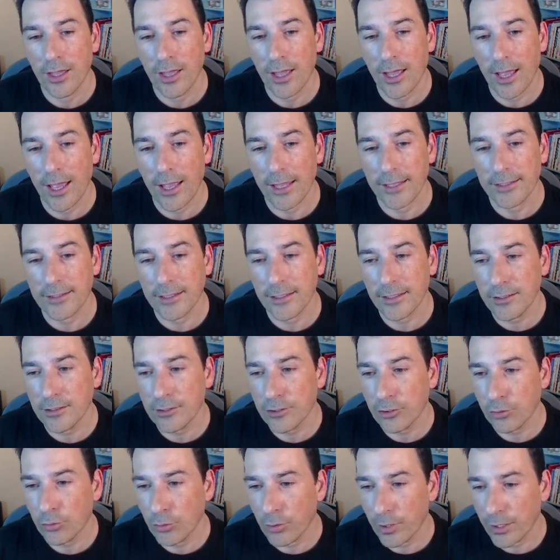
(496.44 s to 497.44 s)
I can
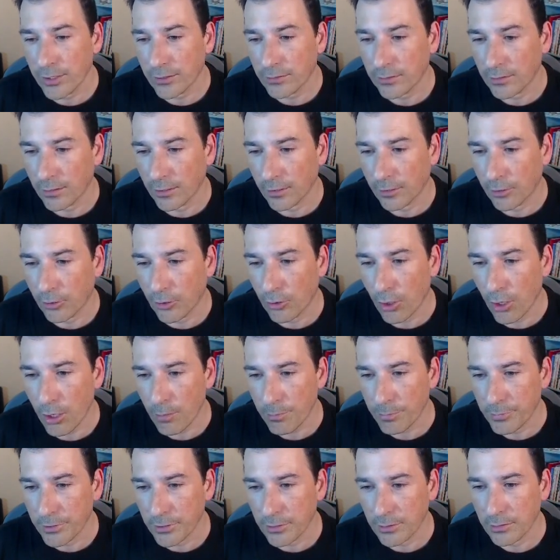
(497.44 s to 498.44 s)
create a
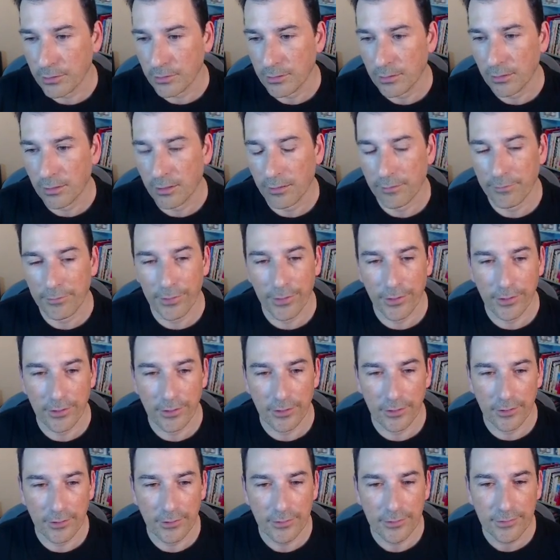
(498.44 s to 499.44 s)
copy of
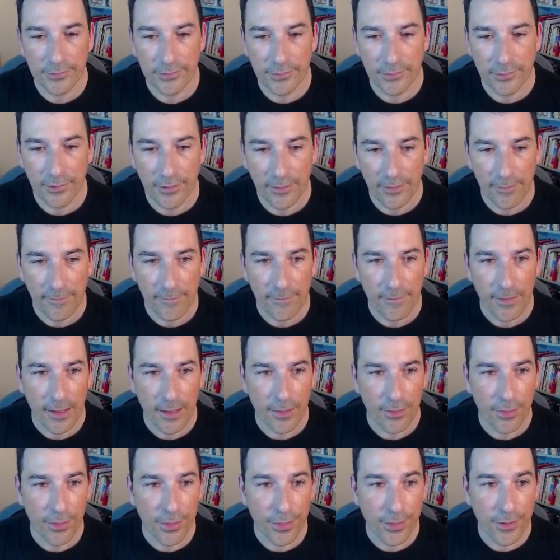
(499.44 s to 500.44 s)
this
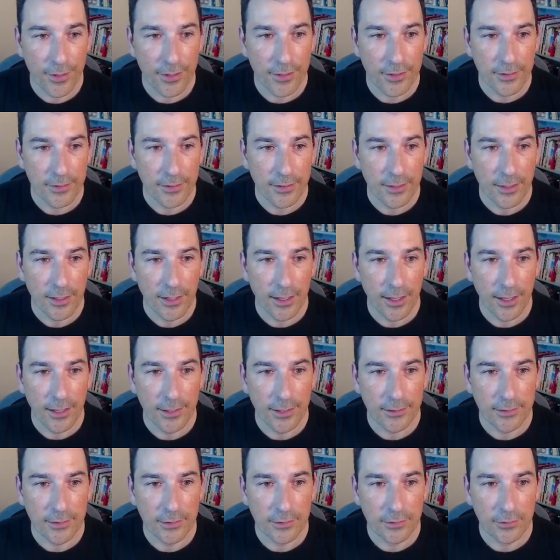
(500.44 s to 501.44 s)
and then I
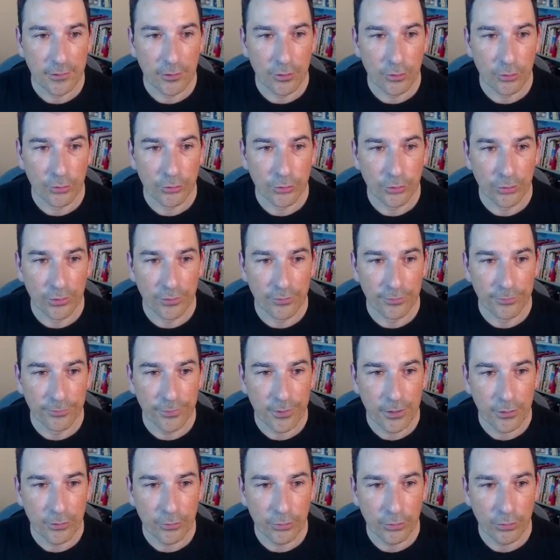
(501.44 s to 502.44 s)
can go to the
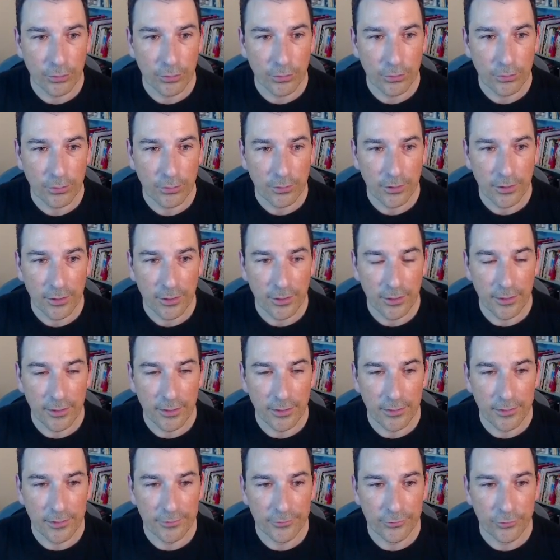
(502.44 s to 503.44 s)
filter
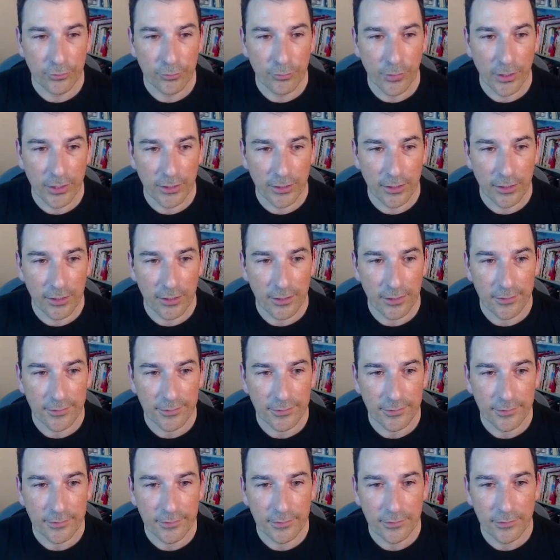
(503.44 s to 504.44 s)
and as you may
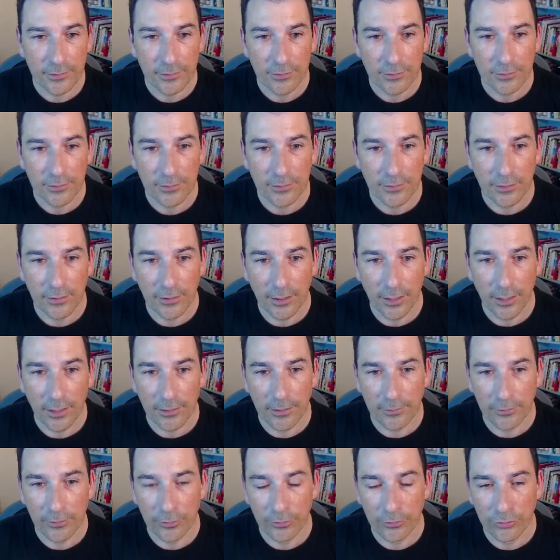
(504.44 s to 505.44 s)
guess
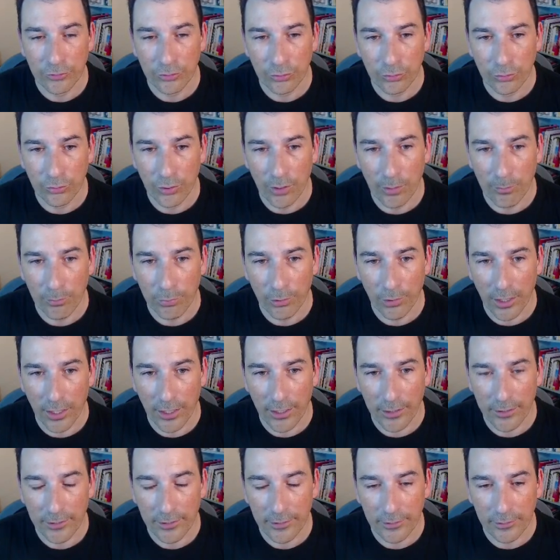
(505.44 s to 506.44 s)
I'm going to
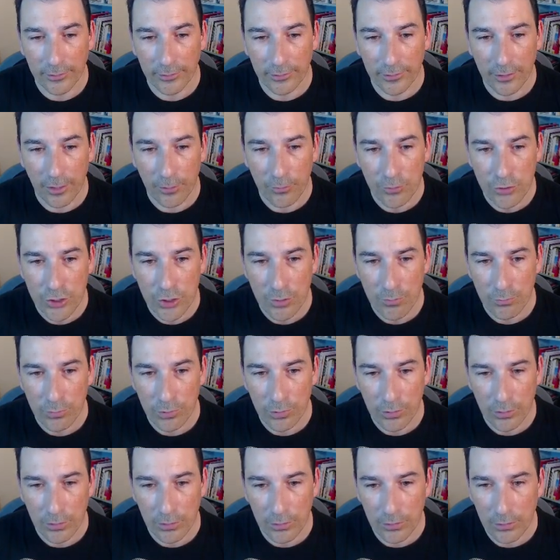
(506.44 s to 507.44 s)
apply a Gaussian
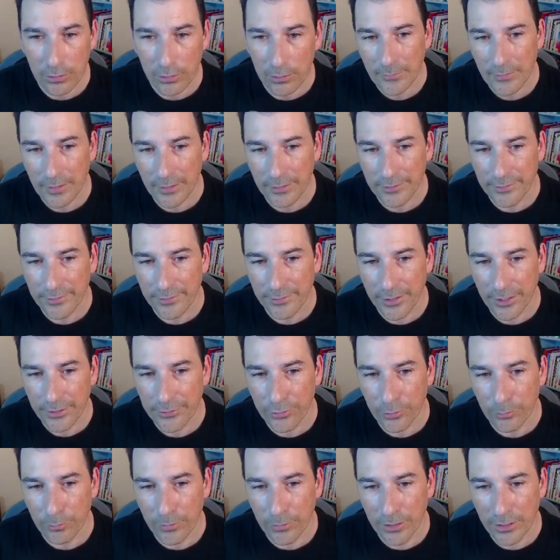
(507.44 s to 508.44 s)
blur it's not
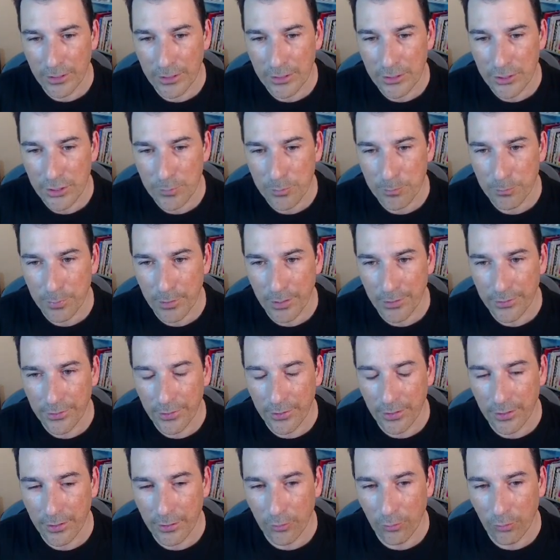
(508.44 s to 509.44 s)
too much but
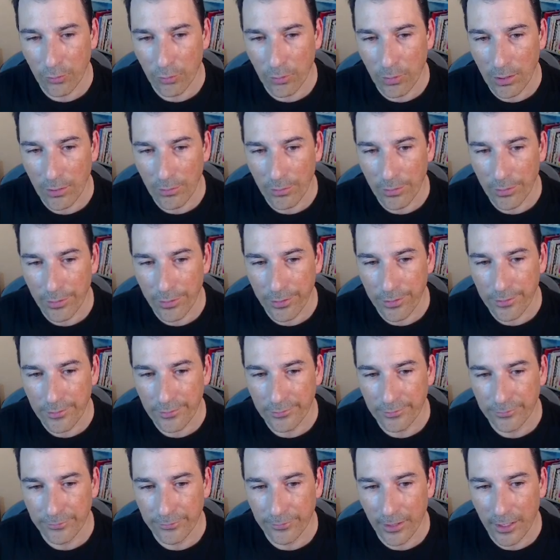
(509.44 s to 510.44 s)
around
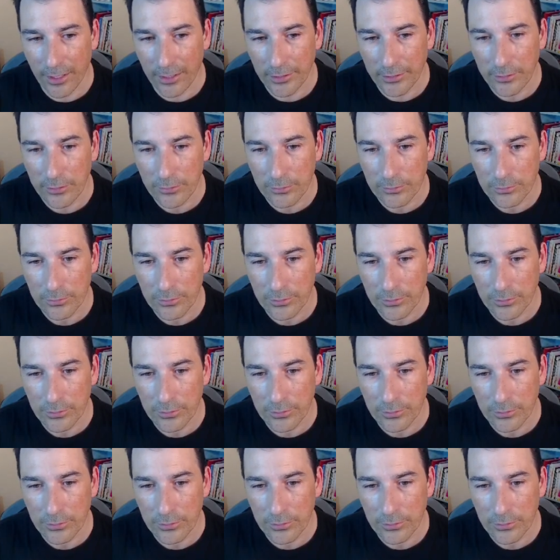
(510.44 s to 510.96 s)
this value